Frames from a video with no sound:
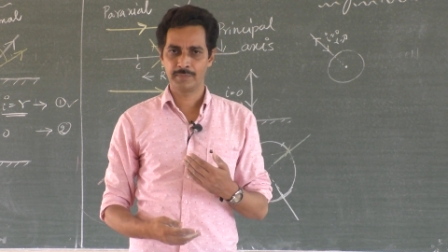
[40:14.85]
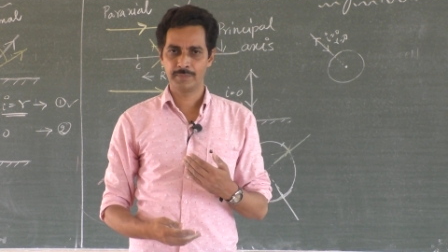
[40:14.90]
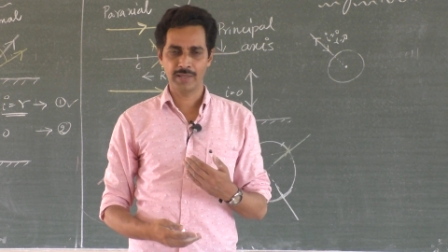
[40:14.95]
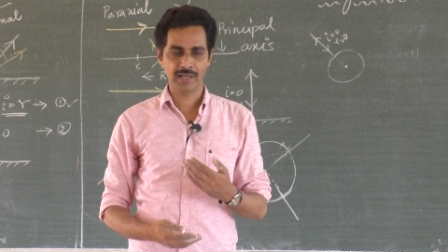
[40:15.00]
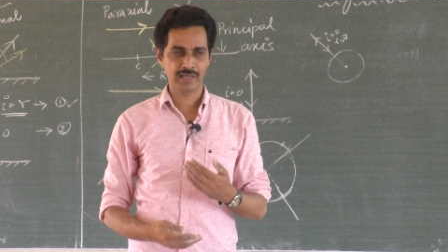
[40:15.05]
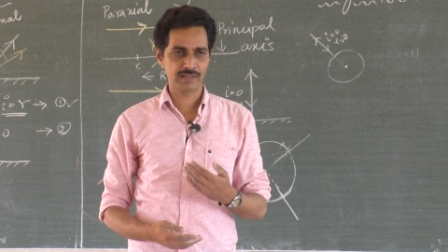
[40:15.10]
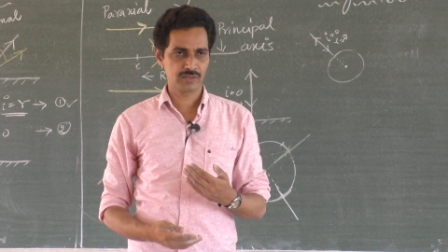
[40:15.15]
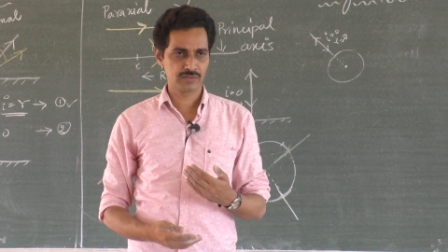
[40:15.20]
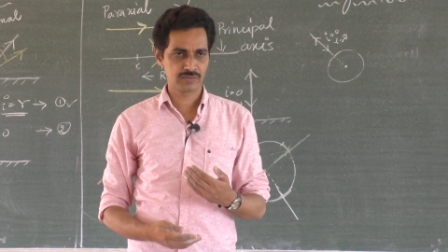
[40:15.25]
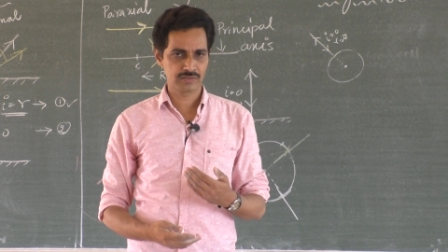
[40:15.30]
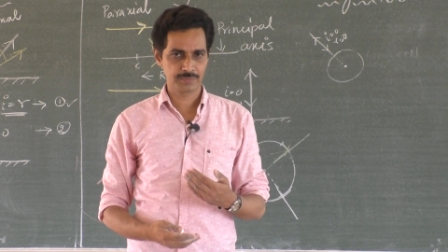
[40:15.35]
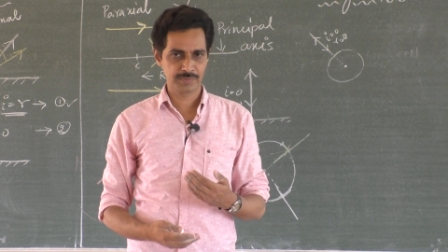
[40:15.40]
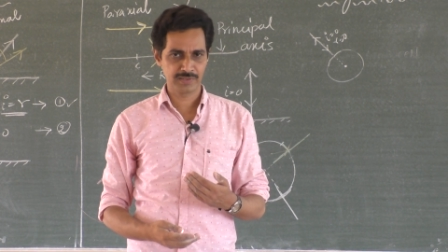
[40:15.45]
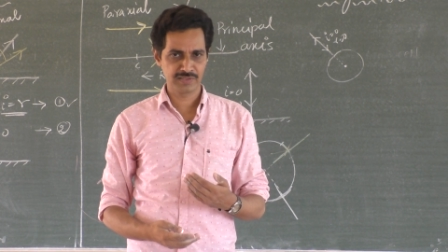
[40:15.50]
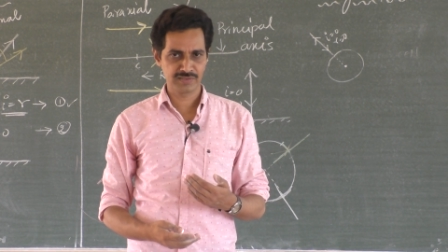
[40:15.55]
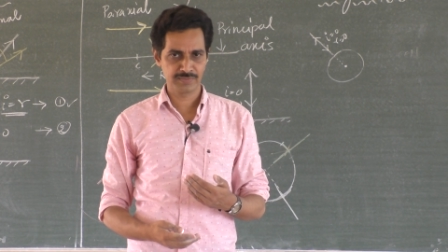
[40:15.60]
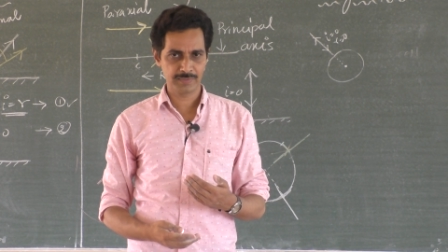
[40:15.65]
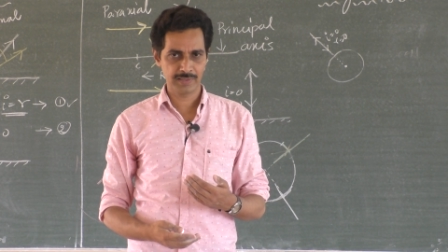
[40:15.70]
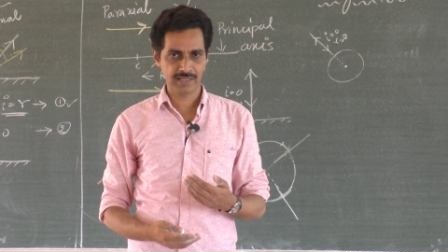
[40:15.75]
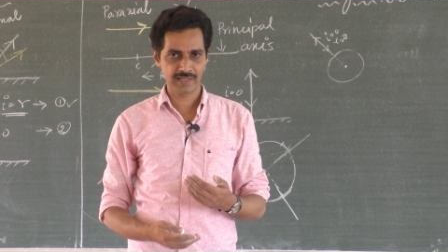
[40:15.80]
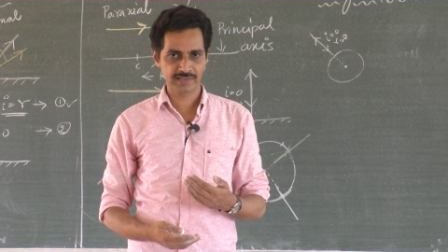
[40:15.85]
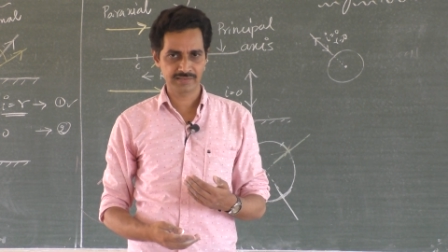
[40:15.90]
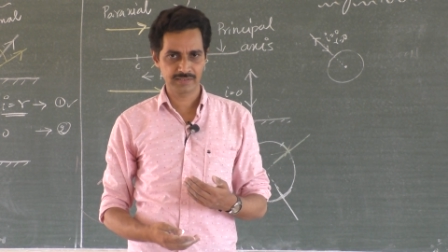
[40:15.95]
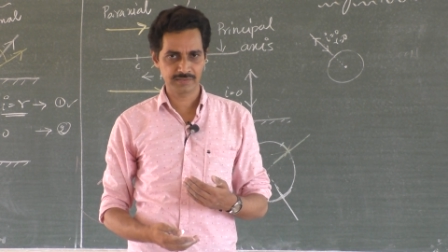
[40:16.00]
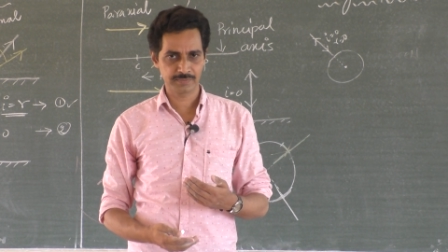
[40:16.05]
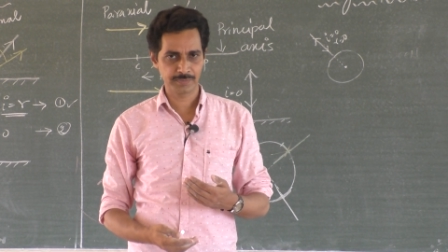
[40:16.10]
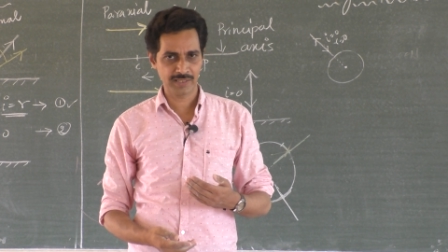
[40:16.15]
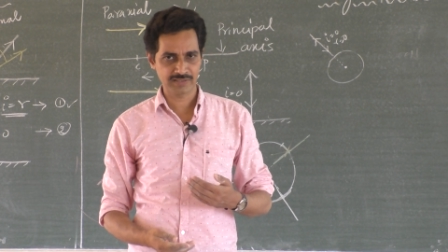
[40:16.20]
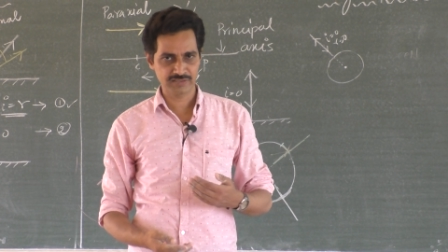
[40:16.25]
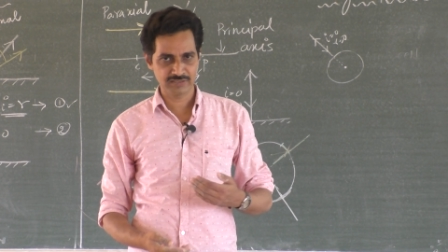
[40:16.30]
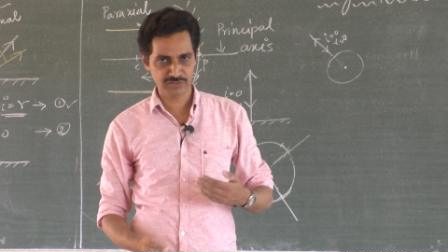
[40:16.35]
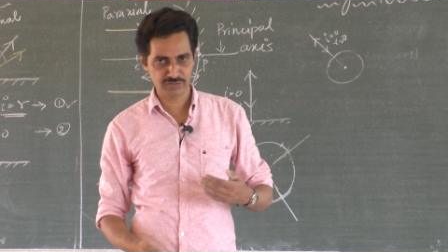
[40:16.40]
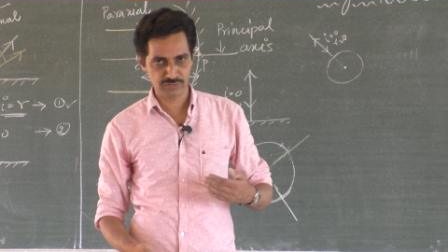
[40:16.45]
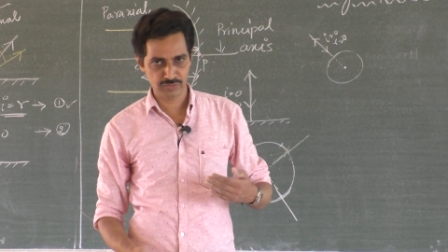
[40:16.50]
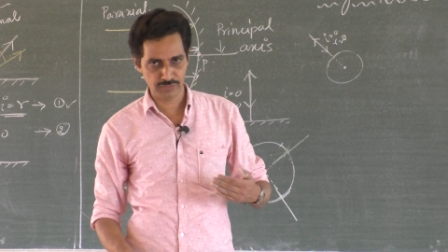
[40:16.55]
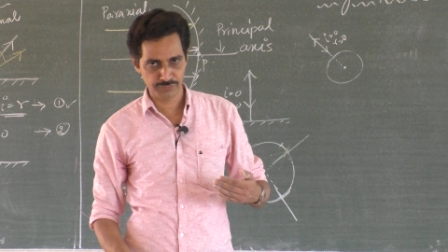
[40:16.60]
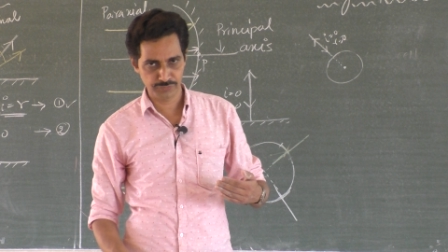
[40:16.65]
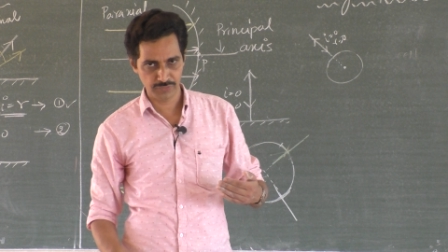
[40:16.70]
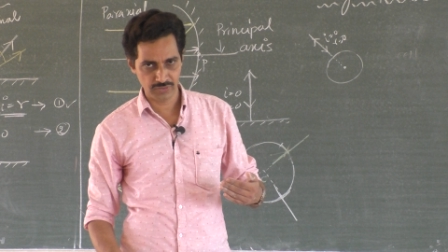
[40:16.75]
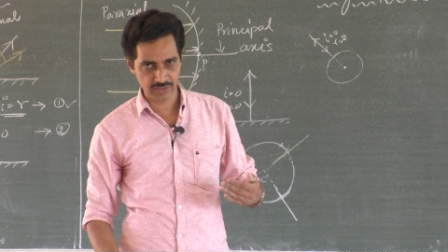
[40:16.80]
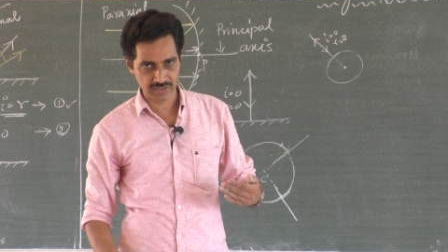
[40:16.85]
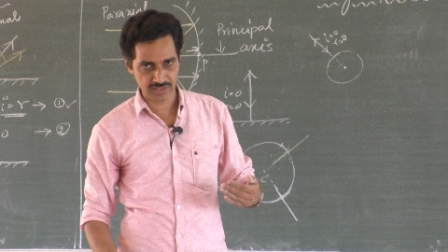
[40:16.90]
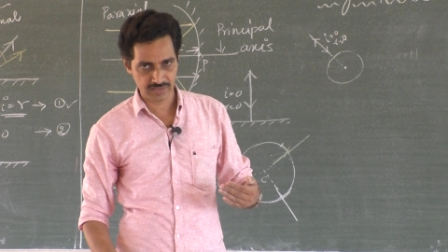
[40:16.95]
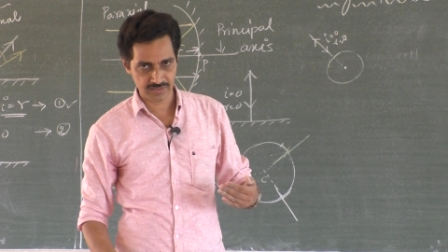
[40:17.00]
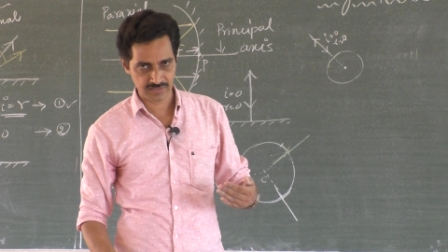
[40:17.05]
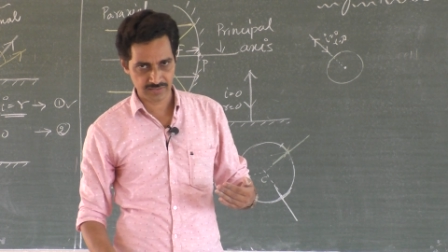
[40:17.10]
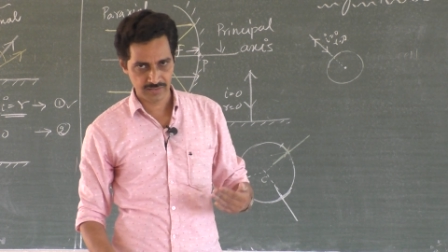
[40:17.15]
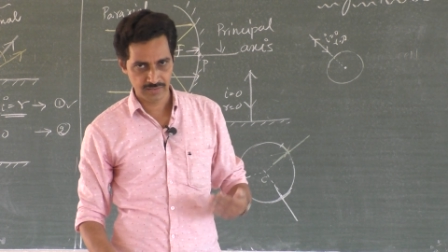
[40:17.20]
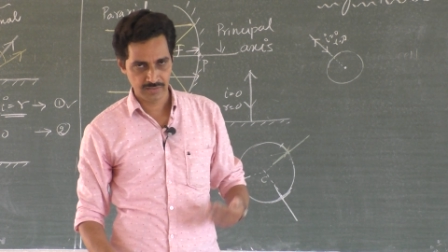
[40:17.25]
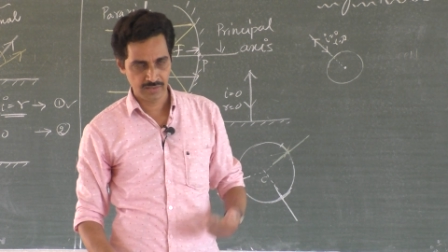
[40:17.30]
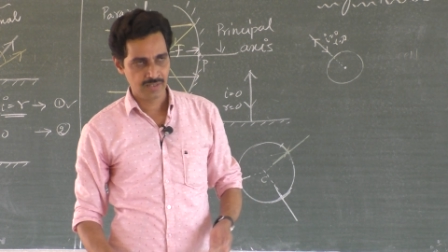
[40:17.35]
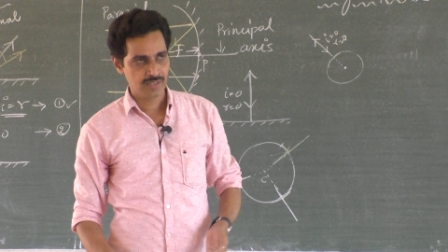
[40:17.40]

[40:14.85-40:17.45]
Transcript: parallel to the principal axis passing through the focus,